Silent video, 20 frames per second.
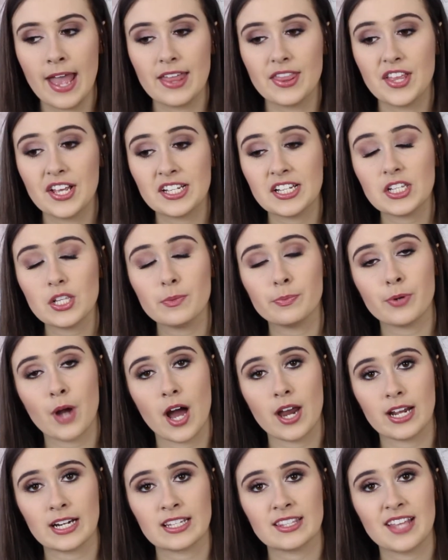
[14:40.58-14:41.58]
this is a
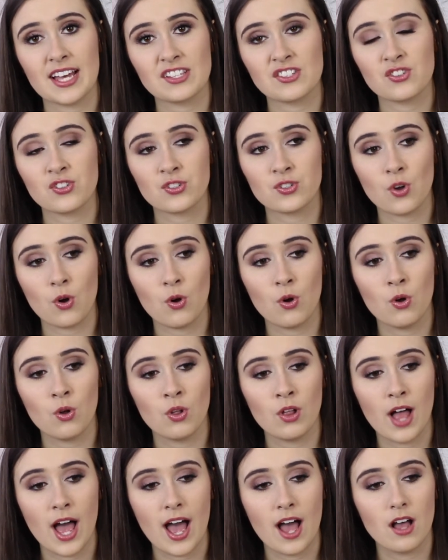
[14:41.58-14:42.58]
product that
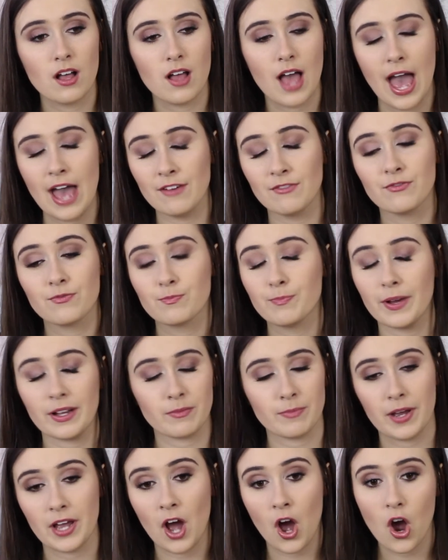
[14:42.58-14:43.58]
stole I've,
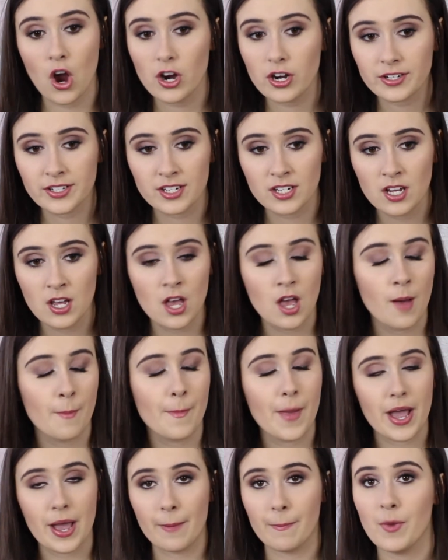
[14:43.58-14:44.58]
like my heart,
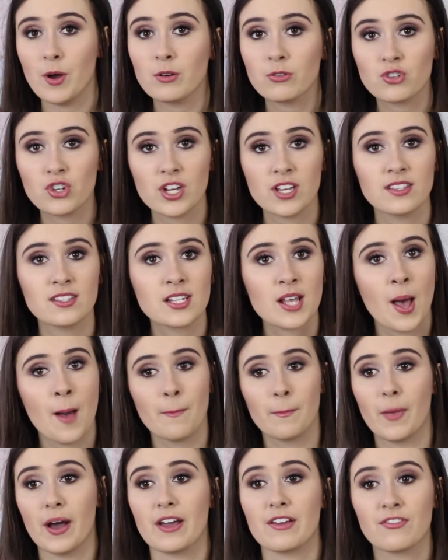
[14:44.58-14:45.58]
my emotions,
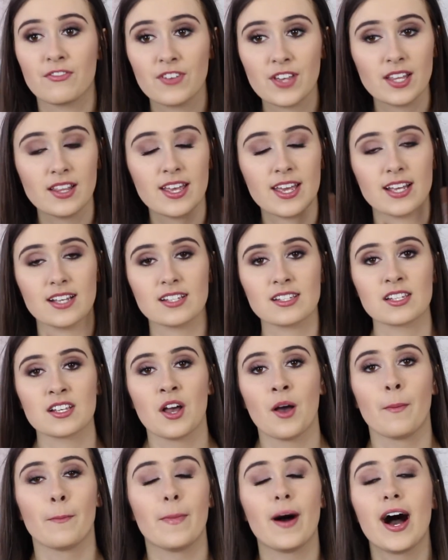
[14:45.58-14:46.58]
my feelings,
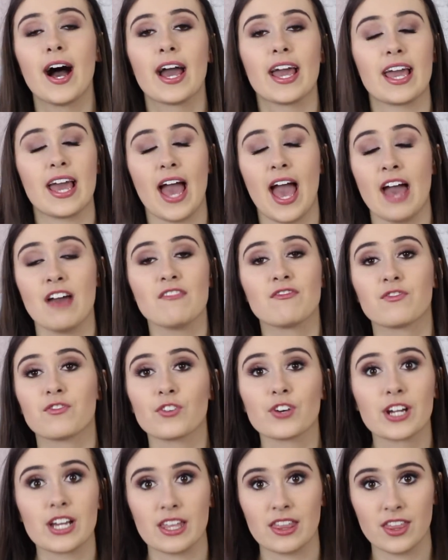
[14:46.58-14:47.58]
my
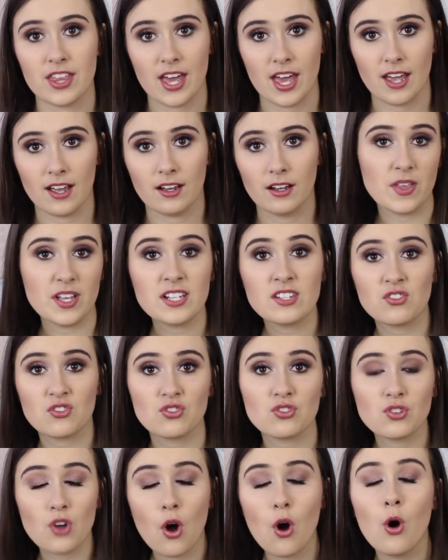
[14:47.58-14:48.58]
everything. This
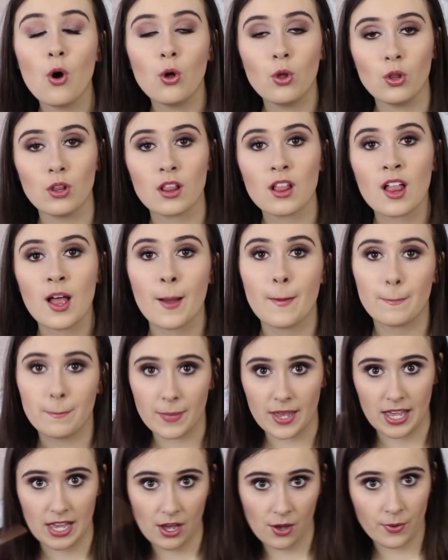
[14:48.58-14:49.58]
stole
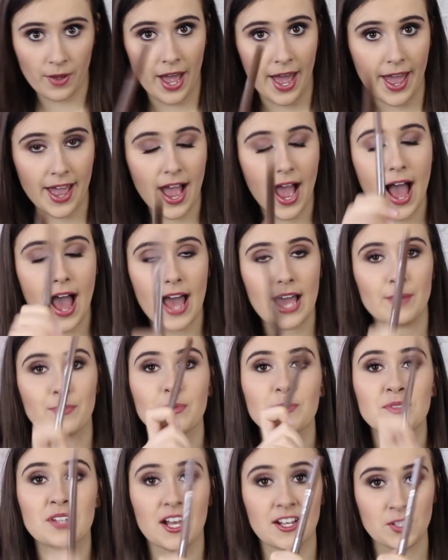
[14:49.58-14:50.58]
me, okay? I'm
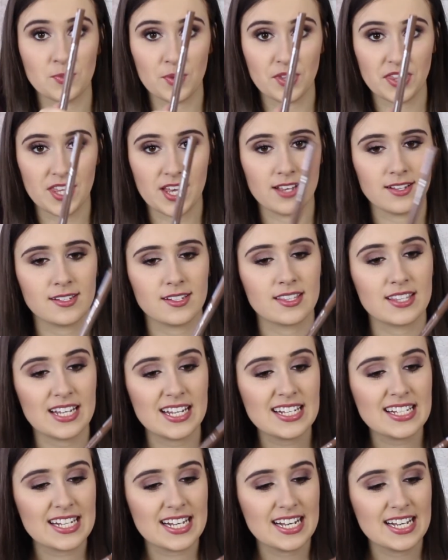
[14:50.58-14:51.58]
obsessed with this. This